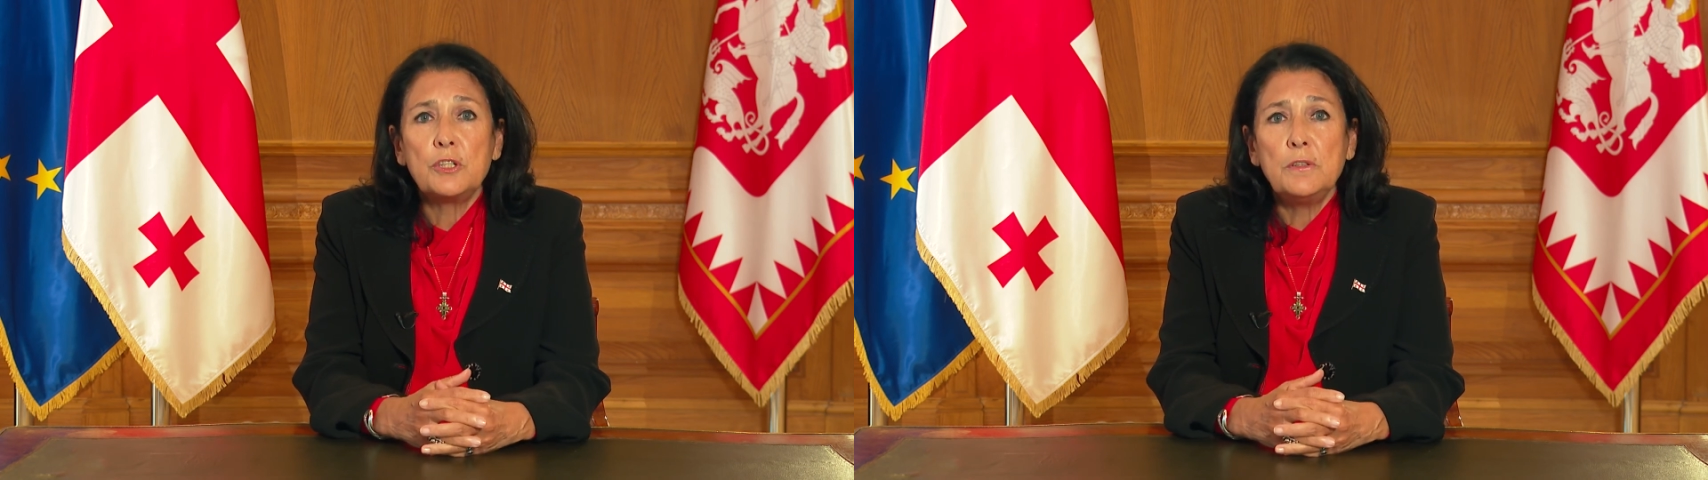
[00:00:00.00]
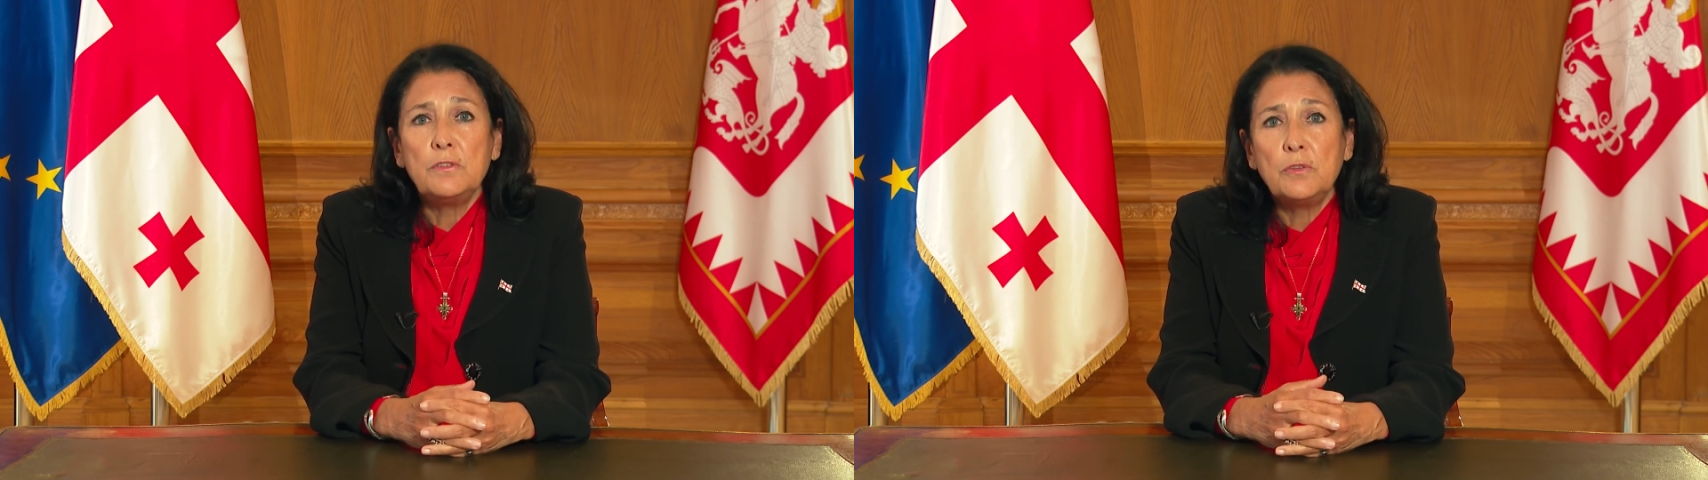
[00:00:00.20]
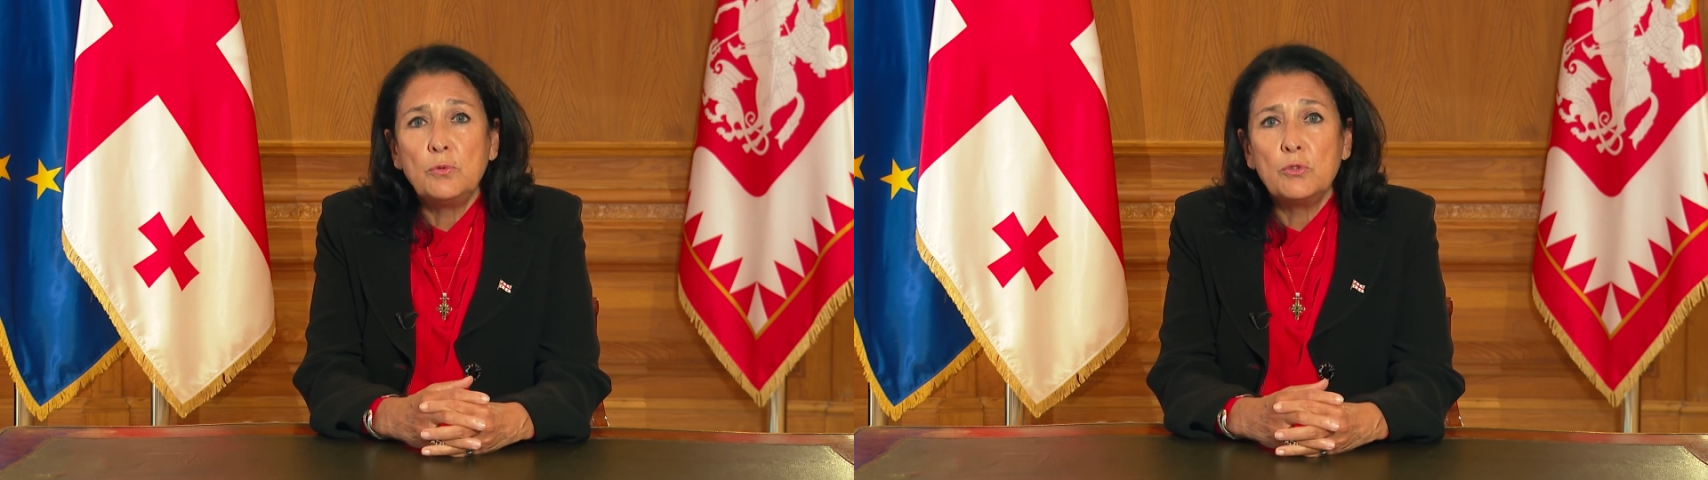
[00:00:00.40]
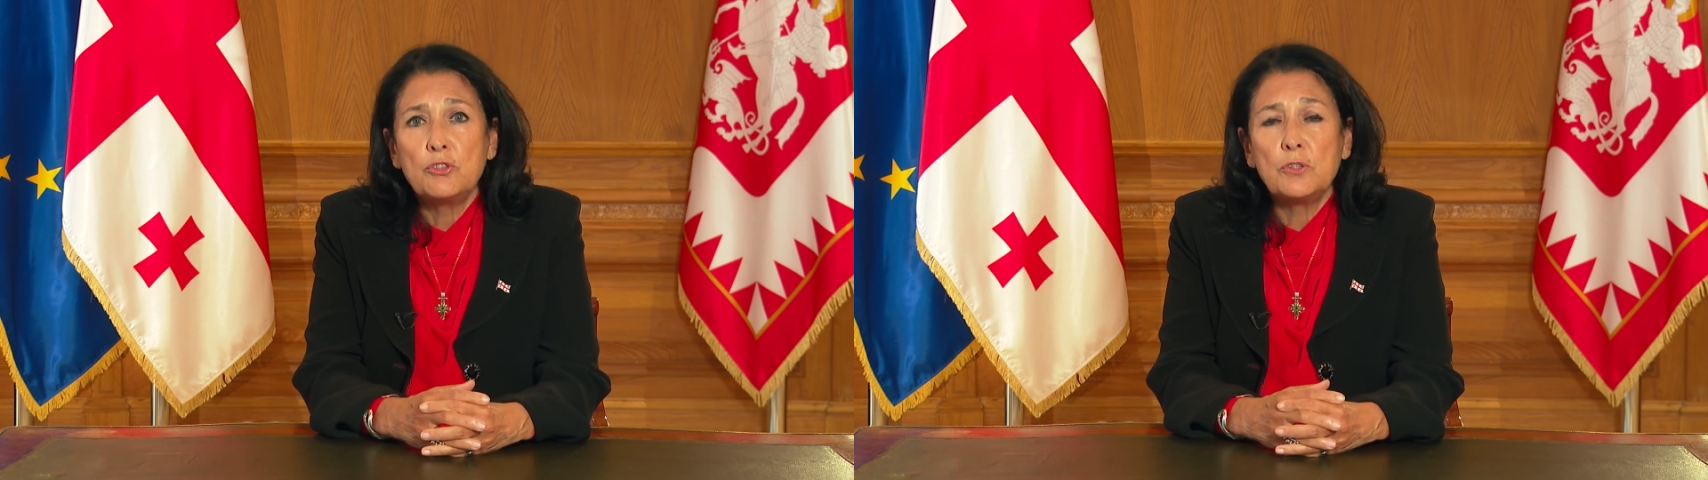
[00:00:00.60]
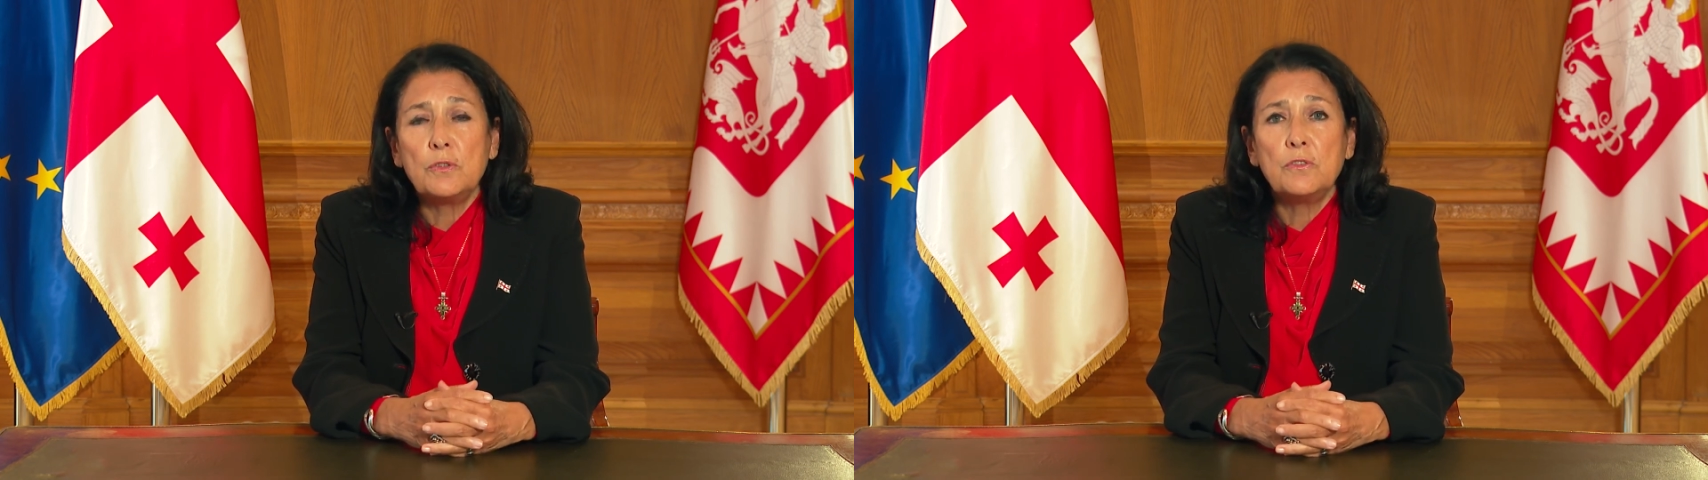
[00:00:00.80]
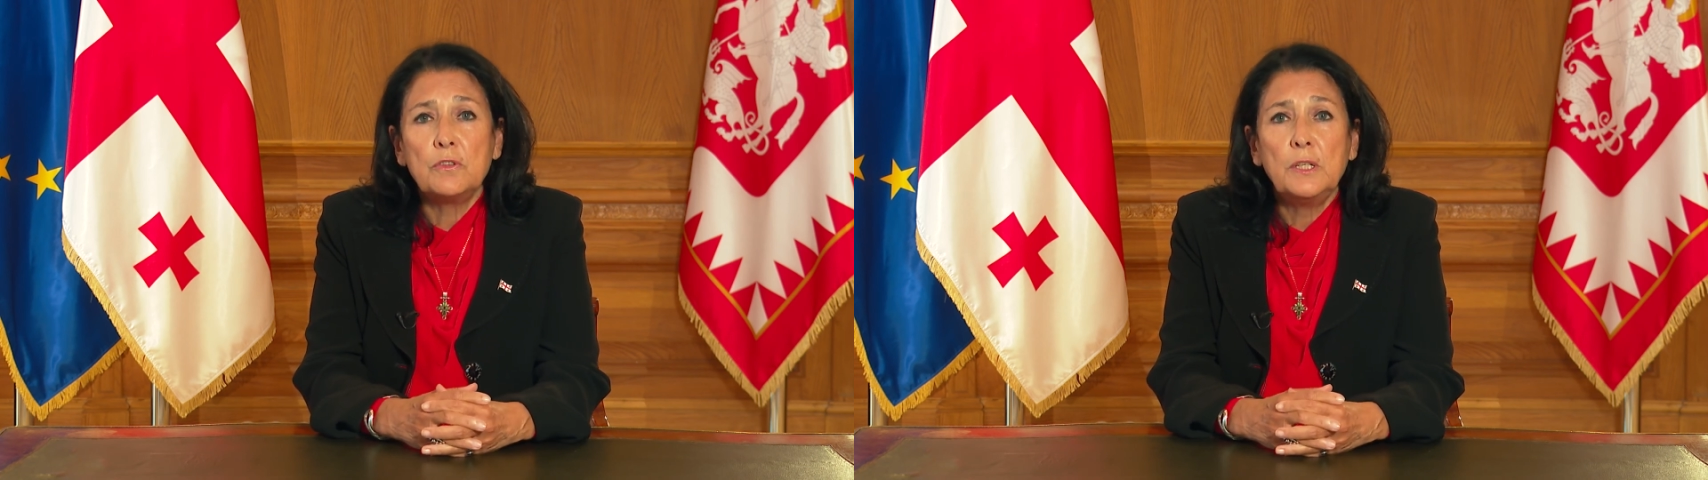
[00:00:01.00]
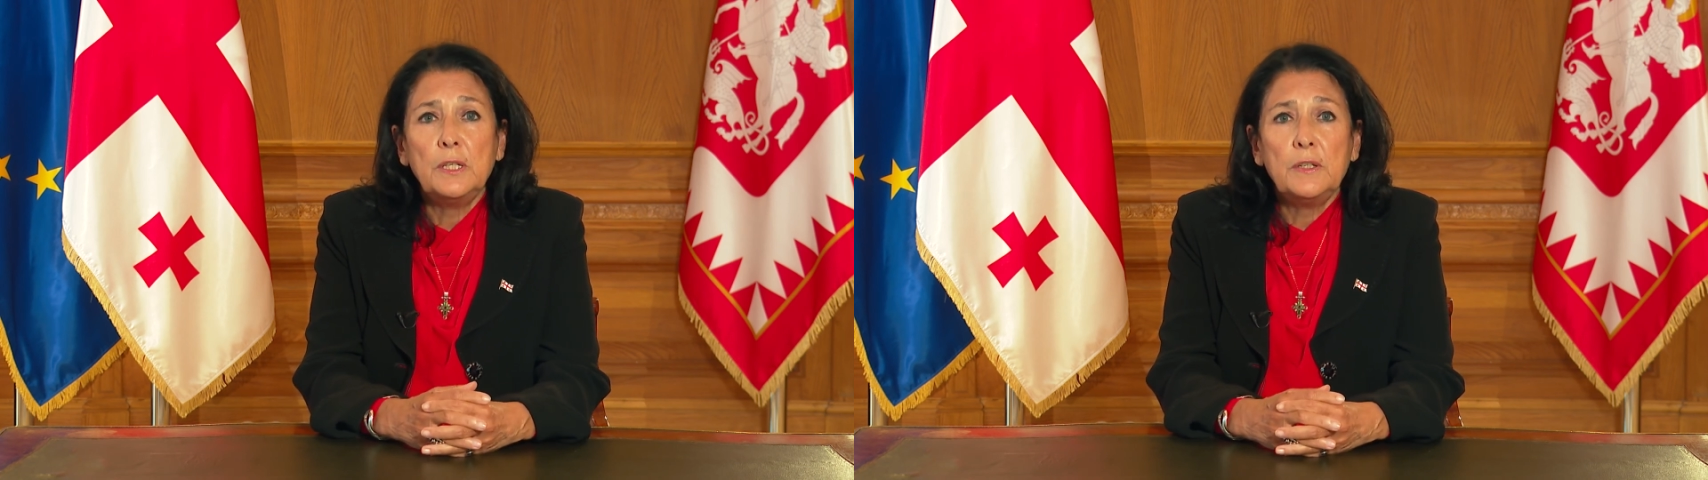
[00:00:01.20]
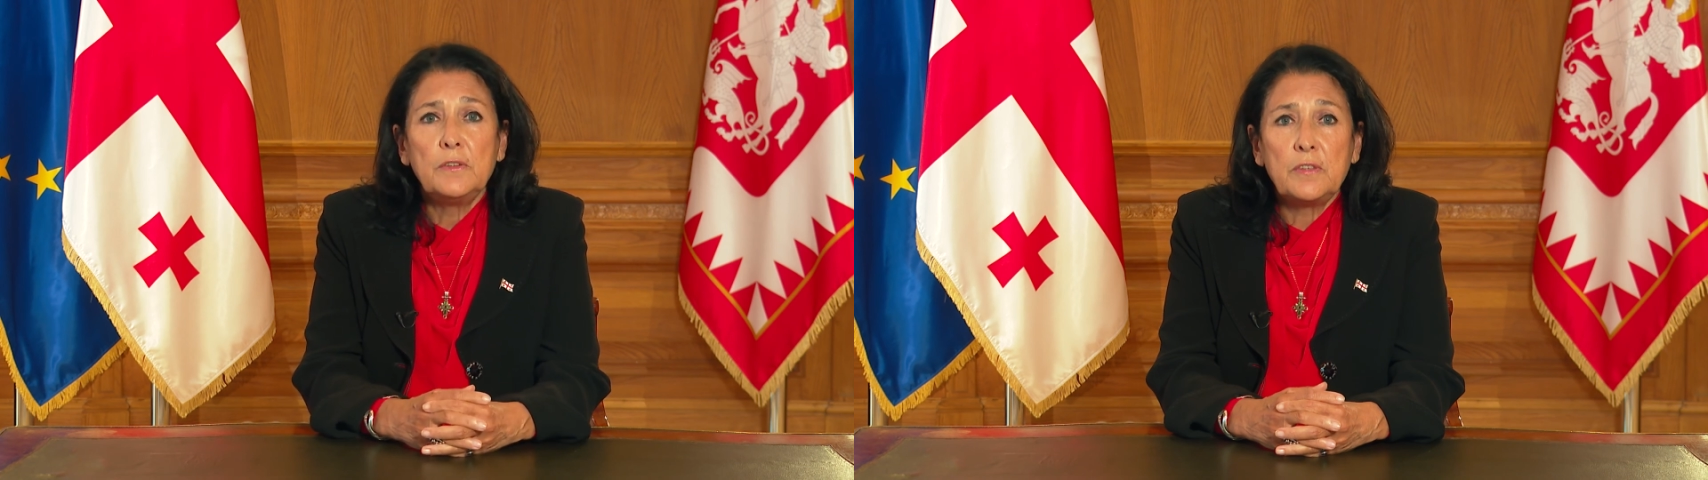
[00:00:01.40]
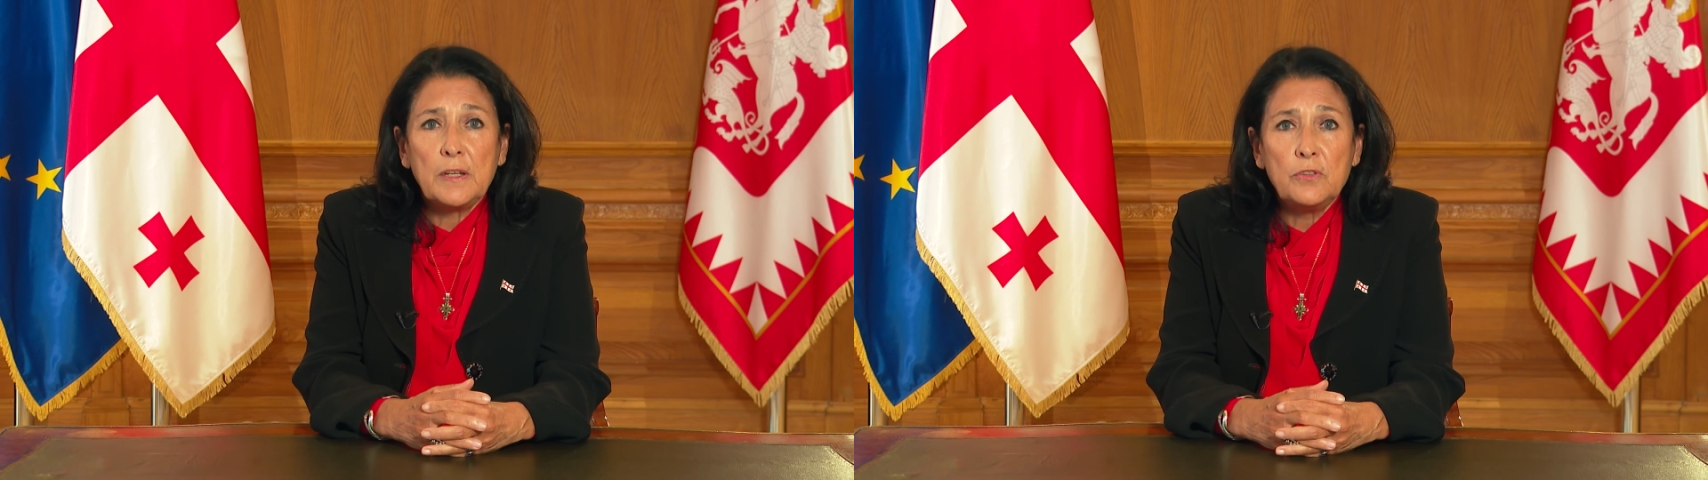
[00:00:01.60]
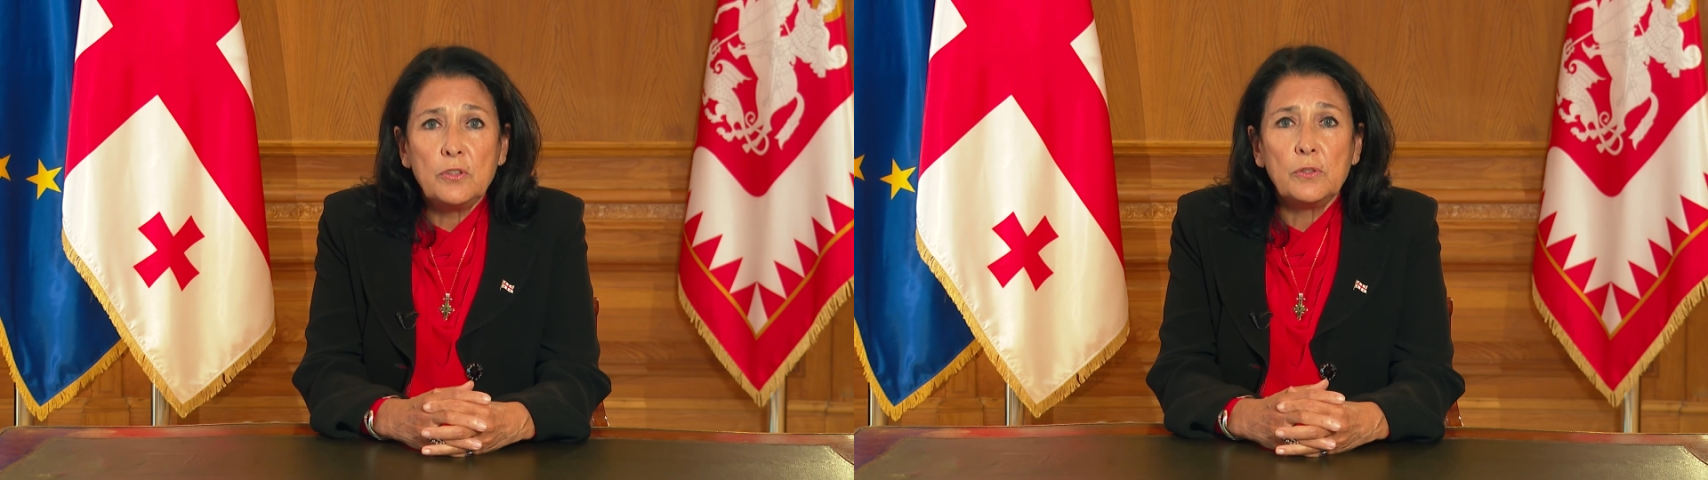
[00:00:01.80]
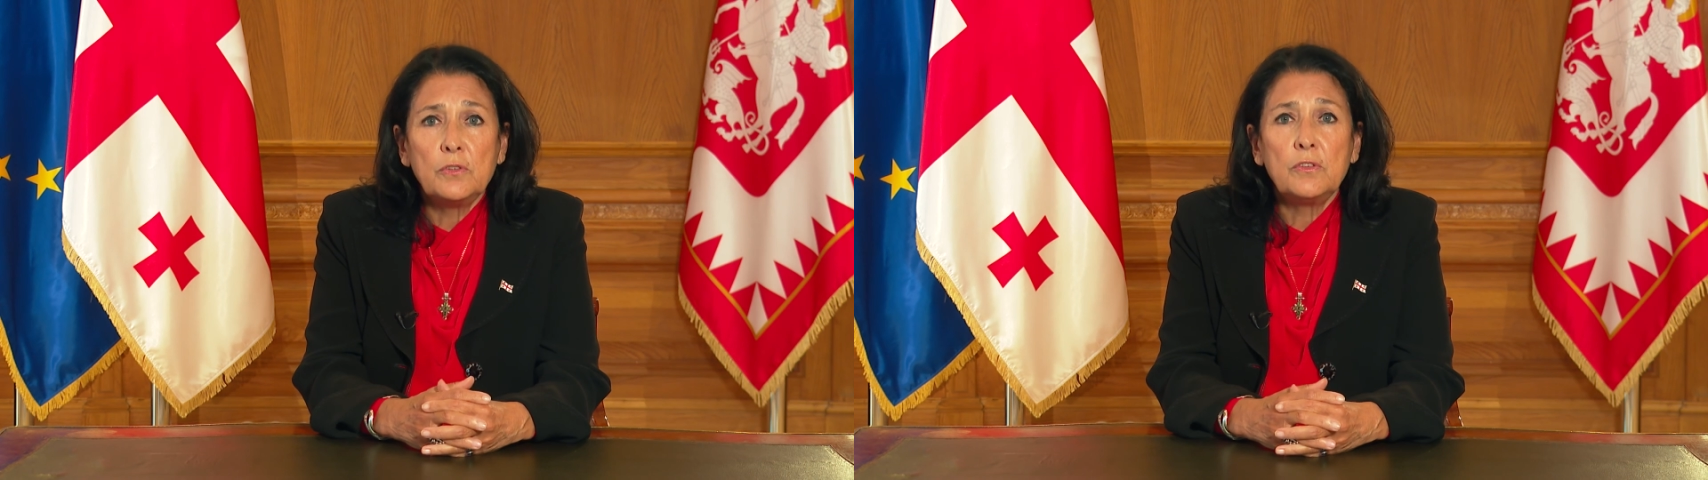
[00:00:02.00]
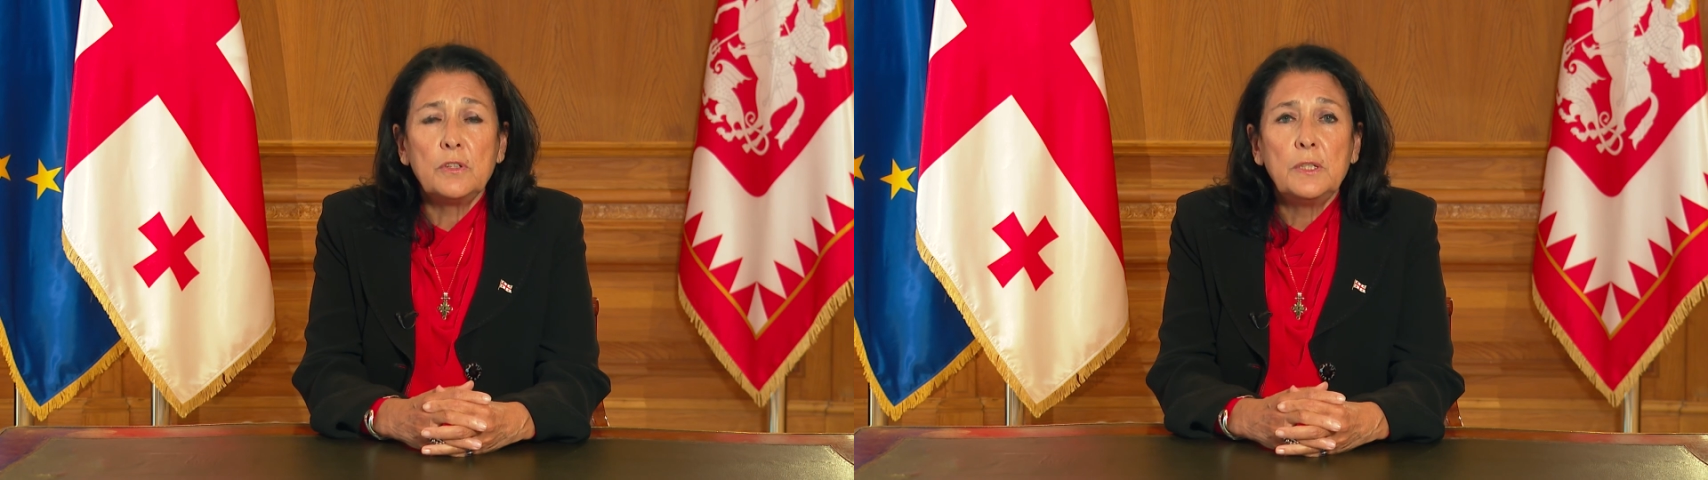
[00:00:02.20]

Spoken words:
institutions, centers,